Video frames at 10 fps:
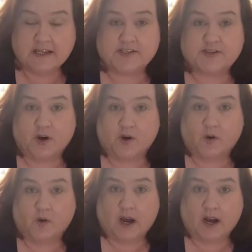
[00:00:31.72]

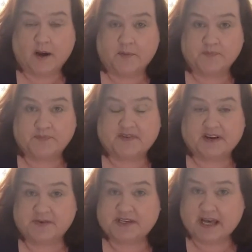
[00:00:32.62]
So if I
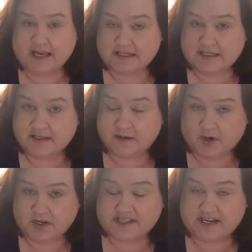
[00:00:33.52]
don't get the
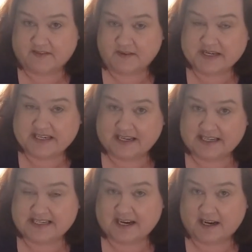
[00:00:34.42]
books that have to be done
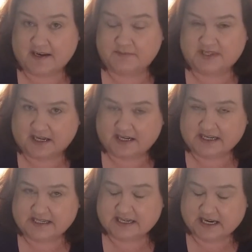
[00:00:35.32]
in
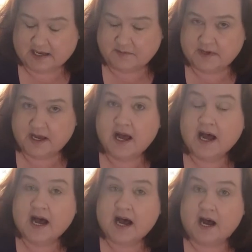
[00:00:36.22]
time,
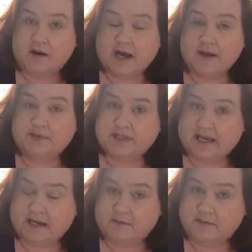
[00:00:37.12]
I
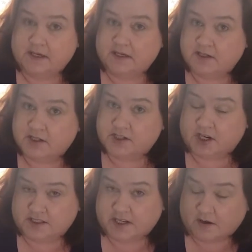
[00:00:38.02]
blame
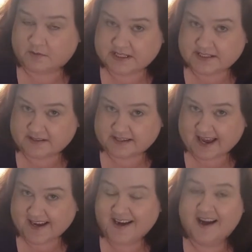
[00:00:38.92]
Chantel Reads All
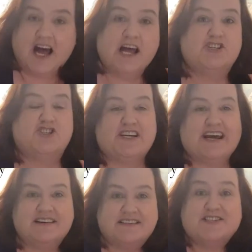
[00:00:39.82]
Day. She
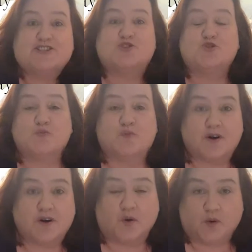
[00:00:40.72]
has a
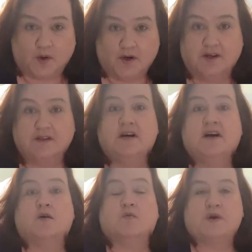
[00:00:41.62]
super cool
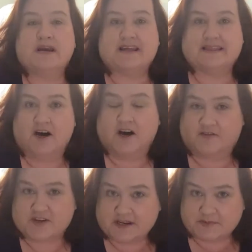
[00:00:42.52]
Read-a-thon
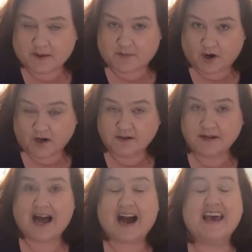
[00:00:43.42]
for September.
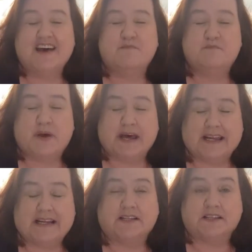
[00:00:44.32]
I have
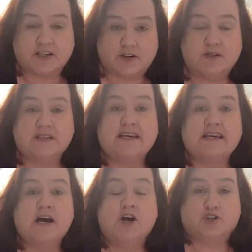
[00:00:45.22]
been
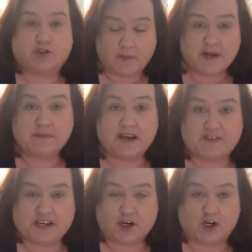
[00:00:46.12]
literally drumming my
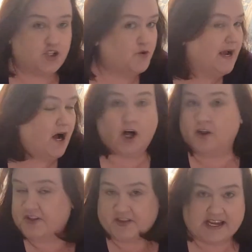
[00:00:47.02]
fingers, doing
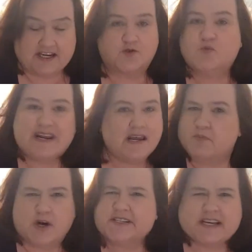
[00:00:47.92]
all the things, reading
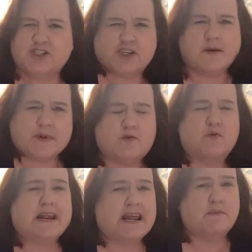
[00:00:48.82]
books I shouldn't have been
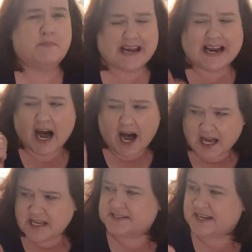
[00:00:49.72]
reading
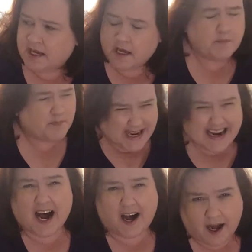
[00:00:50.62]
because
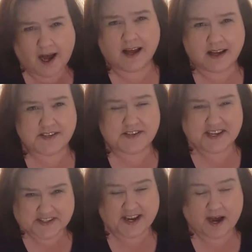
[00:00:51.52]
it's